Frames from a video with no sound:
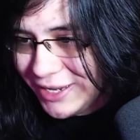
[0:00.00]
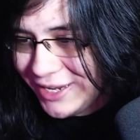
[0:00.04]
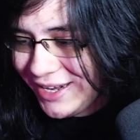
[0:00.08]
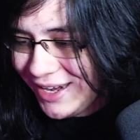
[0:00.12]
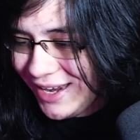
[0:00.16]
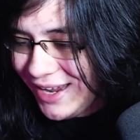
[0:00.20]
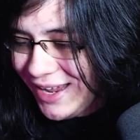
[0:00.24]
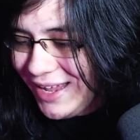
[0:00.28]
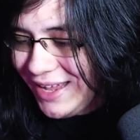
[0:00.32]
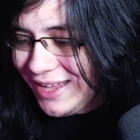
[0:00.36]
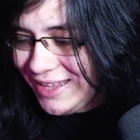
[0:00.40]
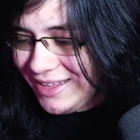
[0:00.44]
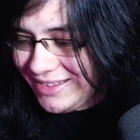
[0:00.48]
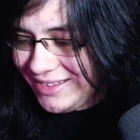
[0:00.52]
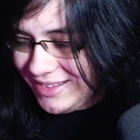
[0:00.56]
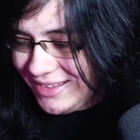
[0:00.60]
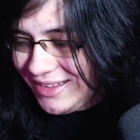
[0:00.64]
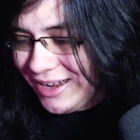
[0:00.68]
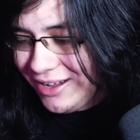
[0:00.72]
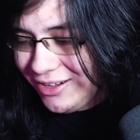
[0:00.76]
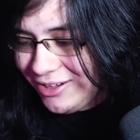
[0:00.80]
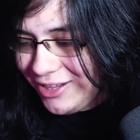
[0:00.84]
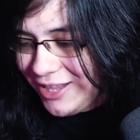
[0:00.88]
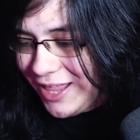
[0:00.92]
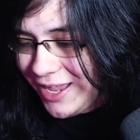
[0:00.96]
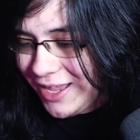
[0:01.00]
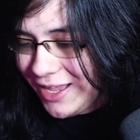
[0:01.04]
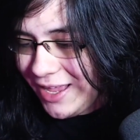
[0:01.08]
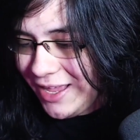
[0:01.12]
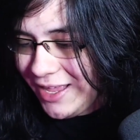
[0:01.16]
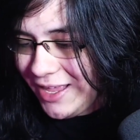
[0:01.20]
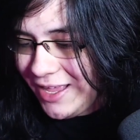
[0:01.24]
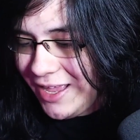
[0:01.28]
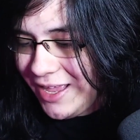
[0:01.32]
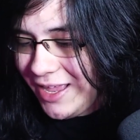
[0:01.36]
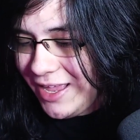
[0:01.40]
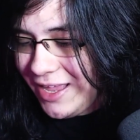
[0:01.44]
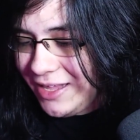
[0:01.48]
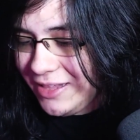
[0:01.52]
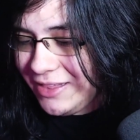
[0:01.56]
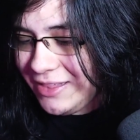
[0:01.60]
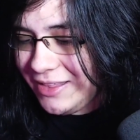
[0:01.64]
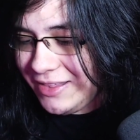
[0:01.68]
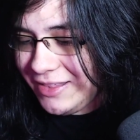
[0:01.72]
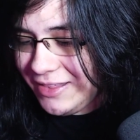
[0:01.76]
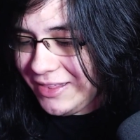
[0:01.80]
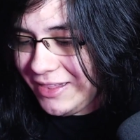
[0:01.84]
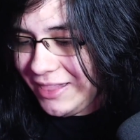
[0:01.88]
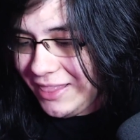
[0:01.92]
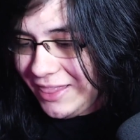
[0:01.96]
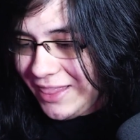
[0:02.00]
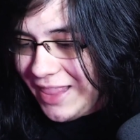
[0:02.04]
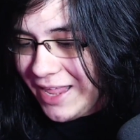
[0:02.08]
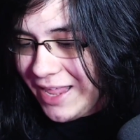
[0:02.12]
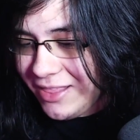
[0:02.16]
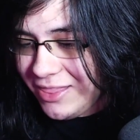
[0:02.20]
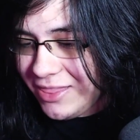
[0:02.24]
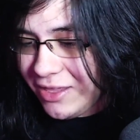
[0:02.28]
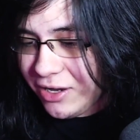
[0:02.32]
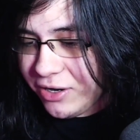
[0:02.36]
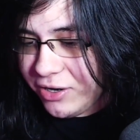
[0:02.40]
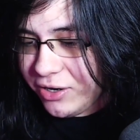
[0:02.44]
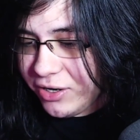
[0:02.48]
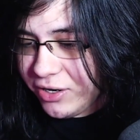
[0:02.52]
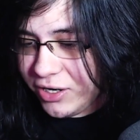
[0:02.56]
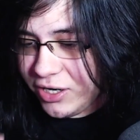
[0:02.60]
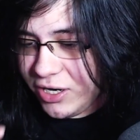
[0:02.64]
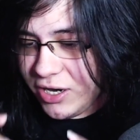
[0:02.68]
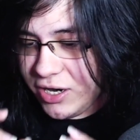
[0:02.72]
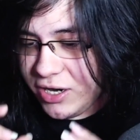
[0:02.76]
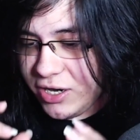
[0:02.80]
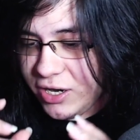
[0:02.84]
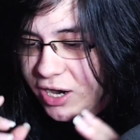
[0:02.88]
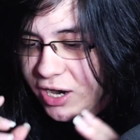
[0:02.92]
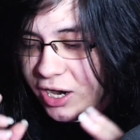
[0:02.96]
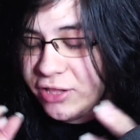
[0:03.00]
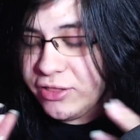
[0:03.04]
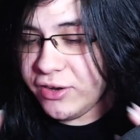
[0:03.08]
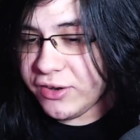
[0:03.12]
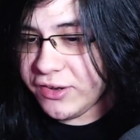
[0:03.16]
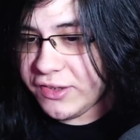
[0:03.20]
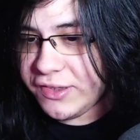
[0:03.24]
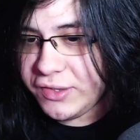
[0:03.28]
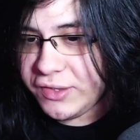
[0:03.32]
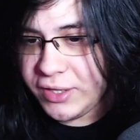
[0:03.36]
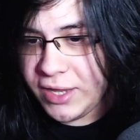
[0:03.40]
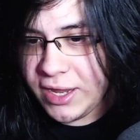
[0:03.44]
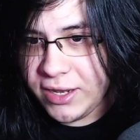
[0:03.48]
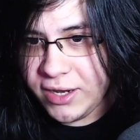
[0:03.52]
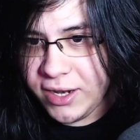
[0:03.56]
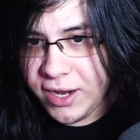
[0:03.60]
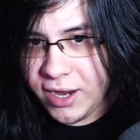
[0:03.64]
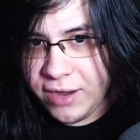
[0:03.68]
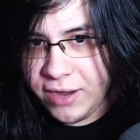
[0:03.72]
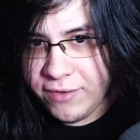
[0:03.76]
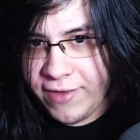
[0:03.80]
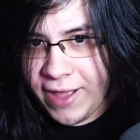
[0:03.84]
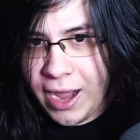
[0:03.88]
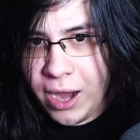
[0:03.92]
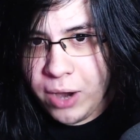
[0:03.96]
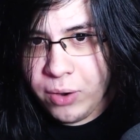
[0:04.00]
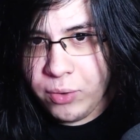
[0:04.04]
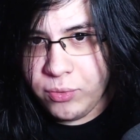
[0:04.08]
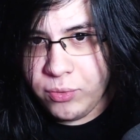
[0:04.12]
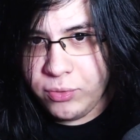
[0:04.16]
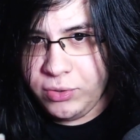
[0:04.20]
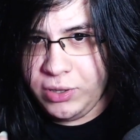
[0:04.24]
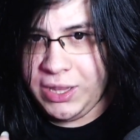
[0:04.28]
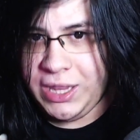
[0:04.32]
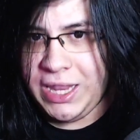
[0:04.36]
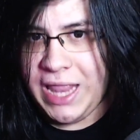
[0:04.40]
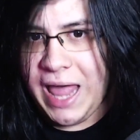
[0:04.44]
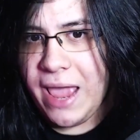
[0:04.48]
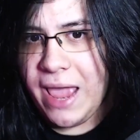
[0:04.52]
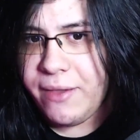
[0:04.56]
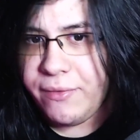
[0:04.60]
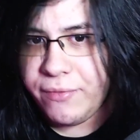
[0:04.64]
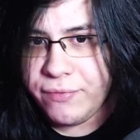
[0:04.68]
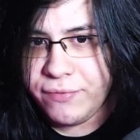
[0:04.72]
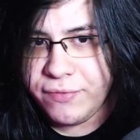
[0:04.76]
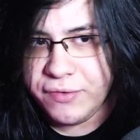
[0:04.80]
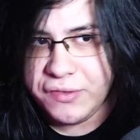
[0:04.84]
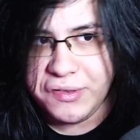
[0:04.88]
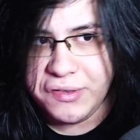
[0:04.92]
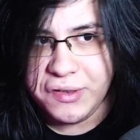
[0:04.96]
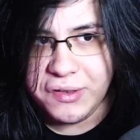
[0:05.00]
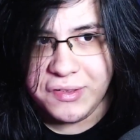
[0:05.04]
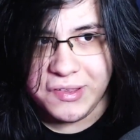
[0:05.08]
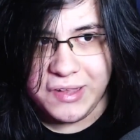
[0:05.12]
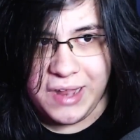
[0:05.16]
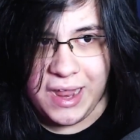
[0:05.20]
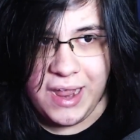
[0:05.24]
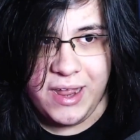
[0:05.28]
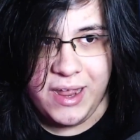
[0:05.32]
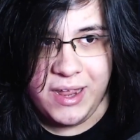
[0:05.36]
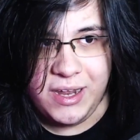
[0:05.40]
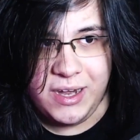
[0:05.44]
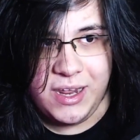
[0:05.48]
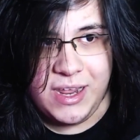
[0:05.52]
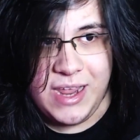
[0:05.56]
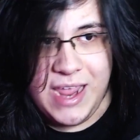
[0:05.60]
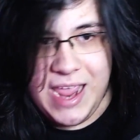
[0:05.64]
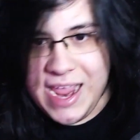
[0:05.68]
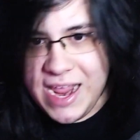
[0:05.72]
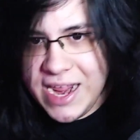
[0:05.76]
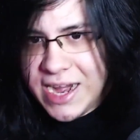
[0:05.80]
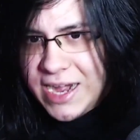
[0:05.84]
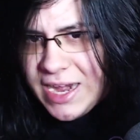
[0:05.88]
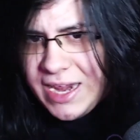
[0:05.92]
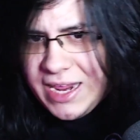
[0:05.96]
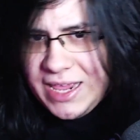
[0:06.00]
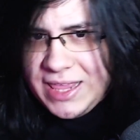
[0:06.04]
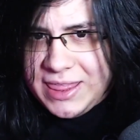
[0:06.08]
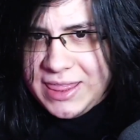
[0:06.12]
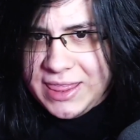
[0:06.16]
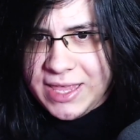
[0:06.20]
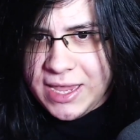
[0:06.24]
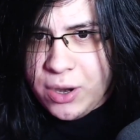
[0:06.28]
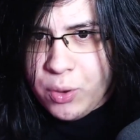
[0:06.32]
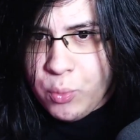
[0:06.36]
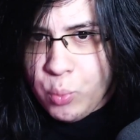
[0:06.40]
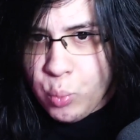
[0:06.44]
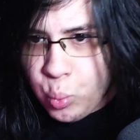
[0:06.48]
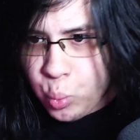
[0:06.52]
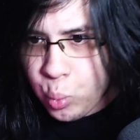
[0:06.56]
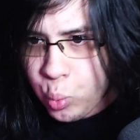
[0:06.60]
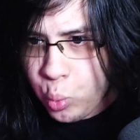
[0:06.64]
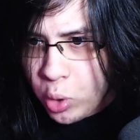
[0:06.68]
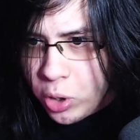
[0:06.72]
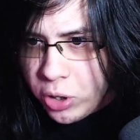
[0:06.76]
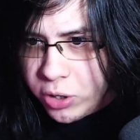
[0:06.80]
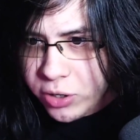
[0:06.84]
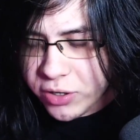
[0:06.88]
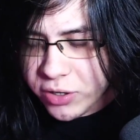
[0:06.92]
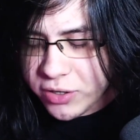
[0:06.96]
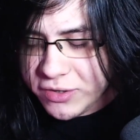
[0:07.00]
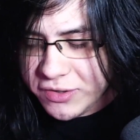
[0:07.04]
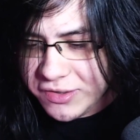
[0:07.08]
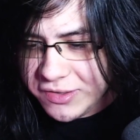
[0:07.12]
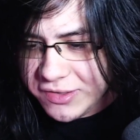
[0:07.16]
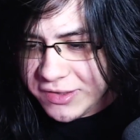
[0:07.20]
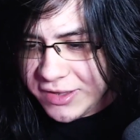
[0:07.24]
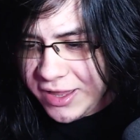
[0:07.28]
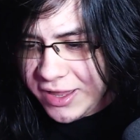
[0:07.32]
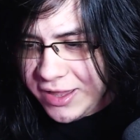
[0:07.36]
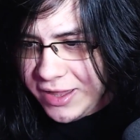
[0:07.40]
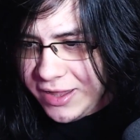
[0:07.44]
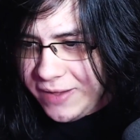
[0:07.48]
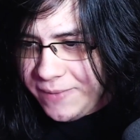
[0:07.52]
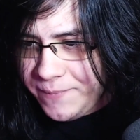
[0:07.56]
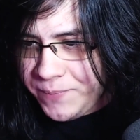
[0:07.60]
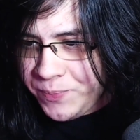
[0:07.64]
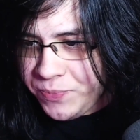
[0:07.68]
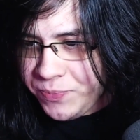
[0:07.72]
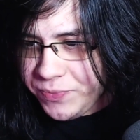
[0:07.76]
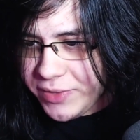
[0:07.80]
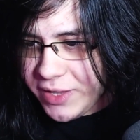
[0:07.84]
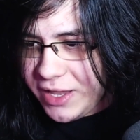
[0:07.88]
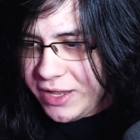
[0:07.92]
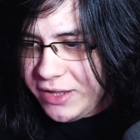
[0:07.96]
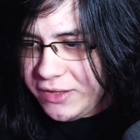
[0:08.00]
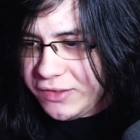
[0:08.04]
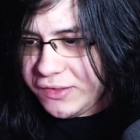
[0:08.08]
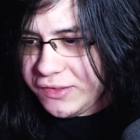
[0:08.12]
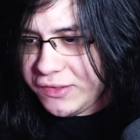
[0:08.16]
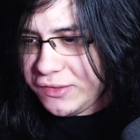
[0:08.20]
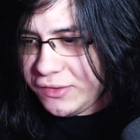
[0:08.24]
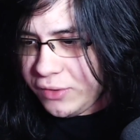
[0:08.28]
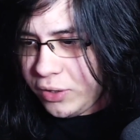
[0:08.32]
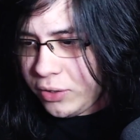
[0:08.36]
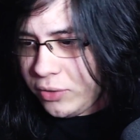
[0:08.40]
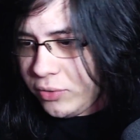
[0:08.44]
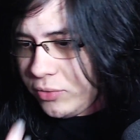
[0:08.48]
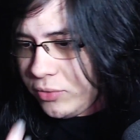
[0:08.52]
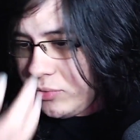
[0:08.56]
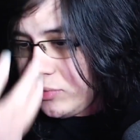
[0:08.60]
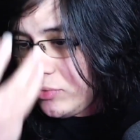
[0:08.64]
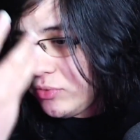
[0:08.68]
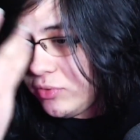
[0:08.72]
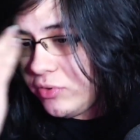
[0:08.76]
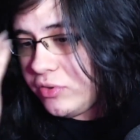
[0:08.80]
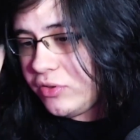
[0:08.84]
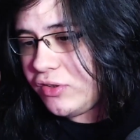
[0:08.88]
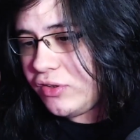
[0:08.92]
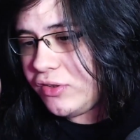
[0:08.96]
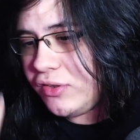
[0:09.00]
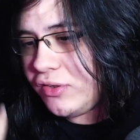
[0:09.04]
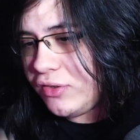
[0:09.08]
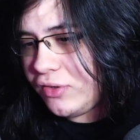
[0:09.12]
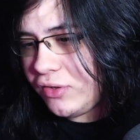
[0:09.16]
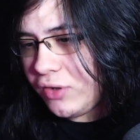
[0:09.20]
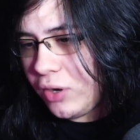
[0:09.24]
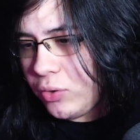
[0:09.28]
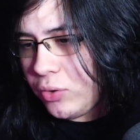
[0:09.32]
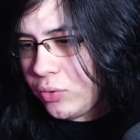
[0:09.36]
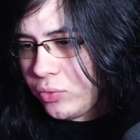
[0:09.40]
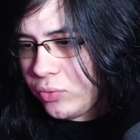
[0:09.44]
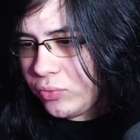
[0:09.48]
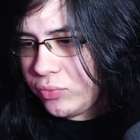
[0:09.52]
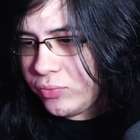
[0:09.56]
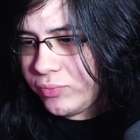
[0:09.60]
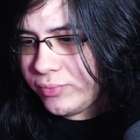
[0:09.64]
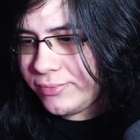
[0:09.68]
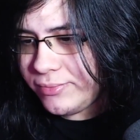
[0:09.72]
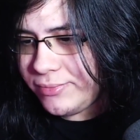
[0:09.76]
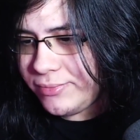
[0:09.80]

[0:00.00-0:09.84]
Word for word: but still, like it's like their understanding of how life, society, anything works is so so